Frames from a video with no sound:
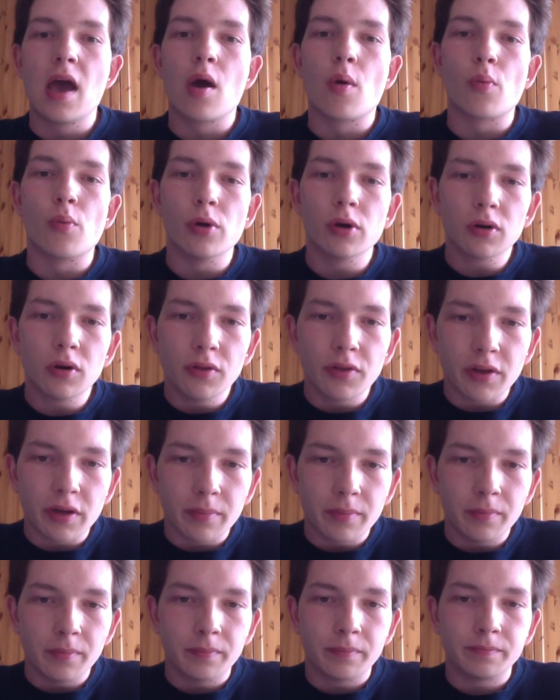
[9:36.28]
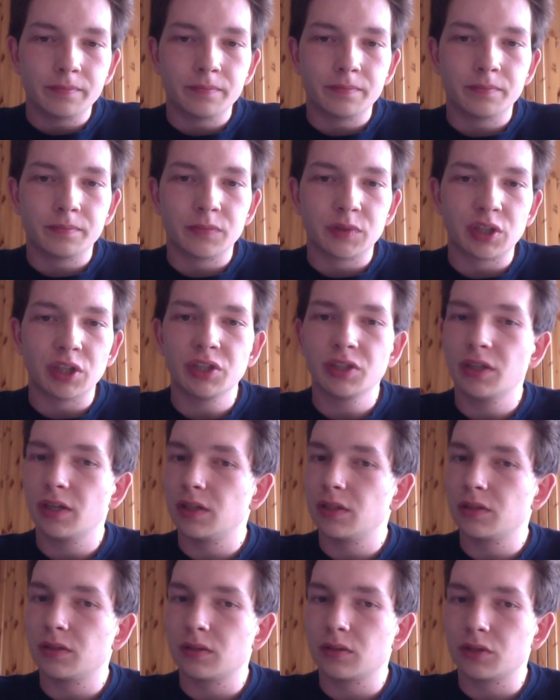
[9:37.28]
Work on them just
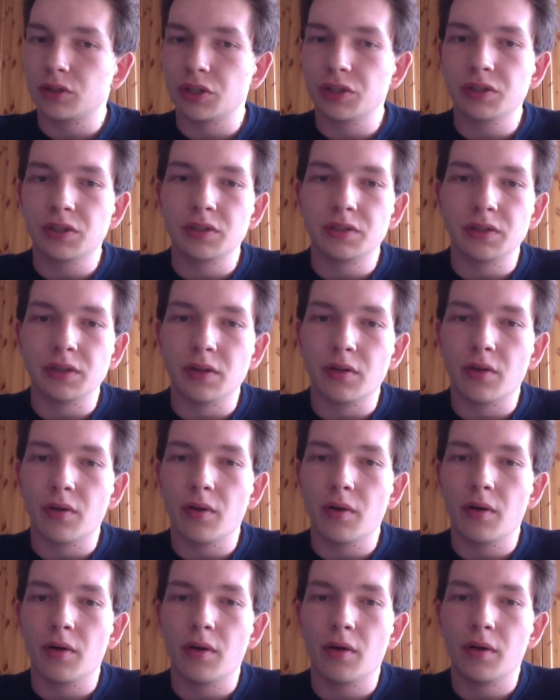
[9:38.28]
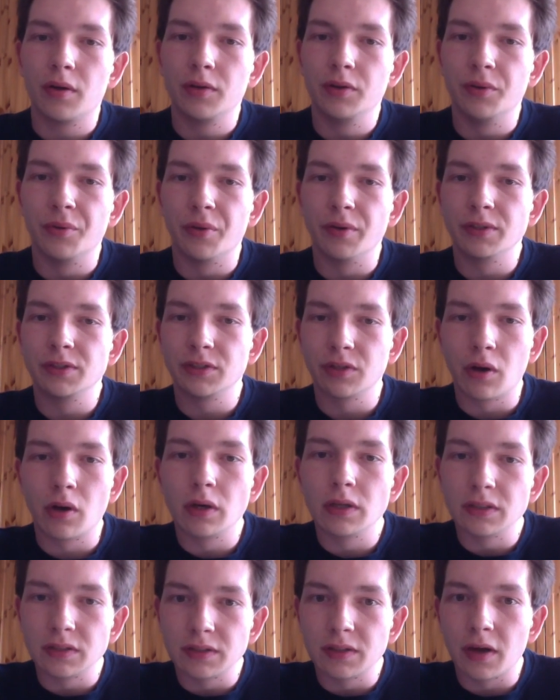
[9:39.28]
until your
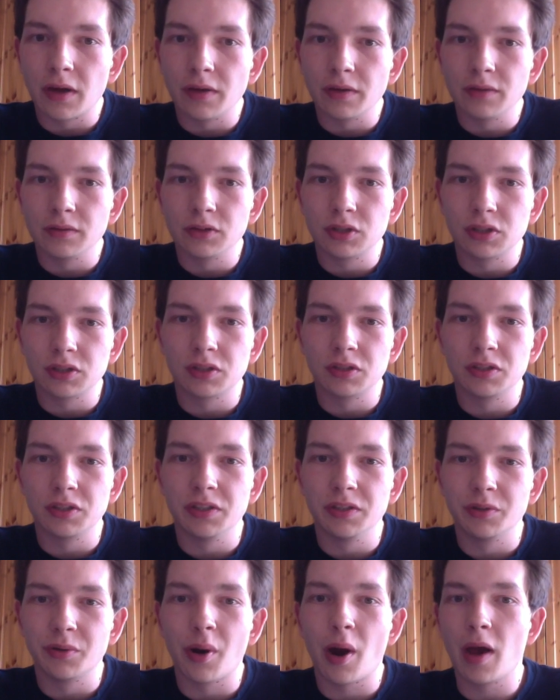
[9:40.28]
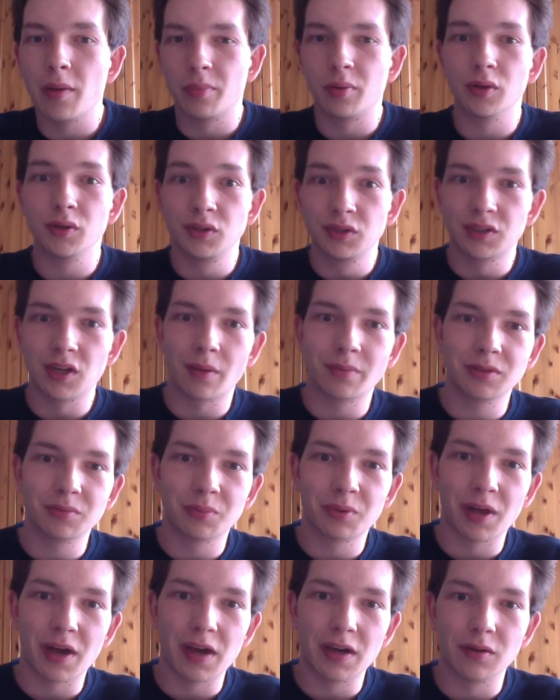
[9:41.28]
song is done, just until your iPod stops
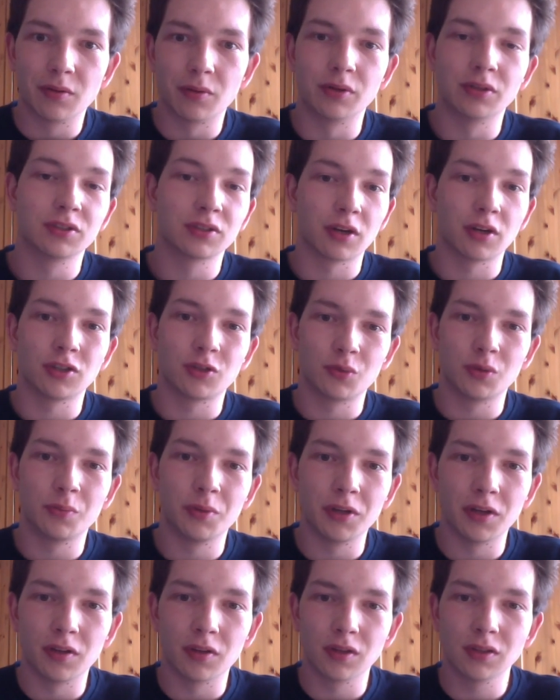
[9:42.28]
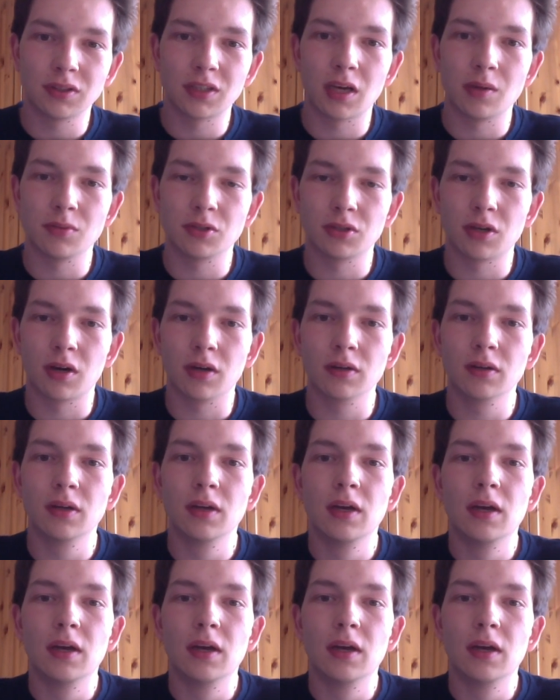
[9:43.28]
playing or starts repeating the same song.